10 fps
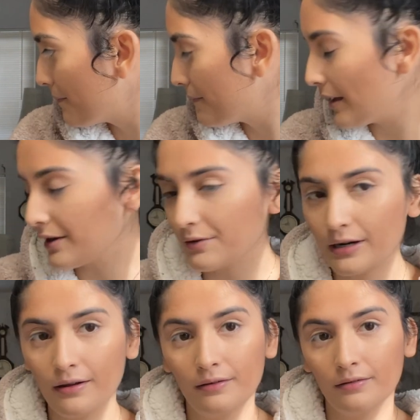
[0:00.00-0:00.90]
Hi Yoda.
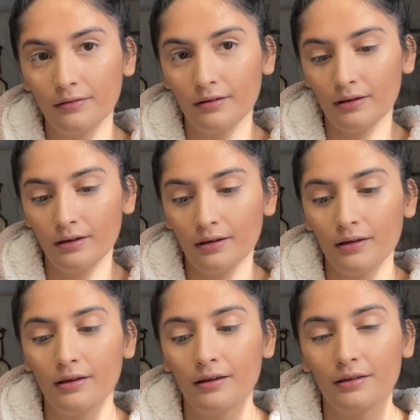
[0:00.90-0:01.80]

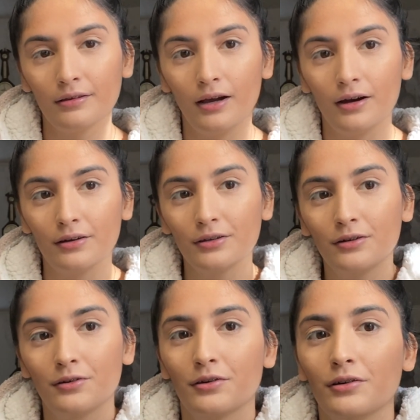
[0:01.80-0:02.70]
Yeah, you know
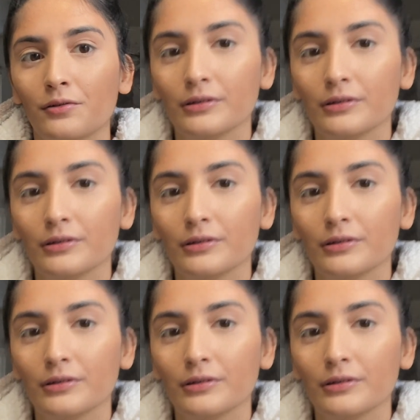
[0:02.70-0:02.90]
Yoda always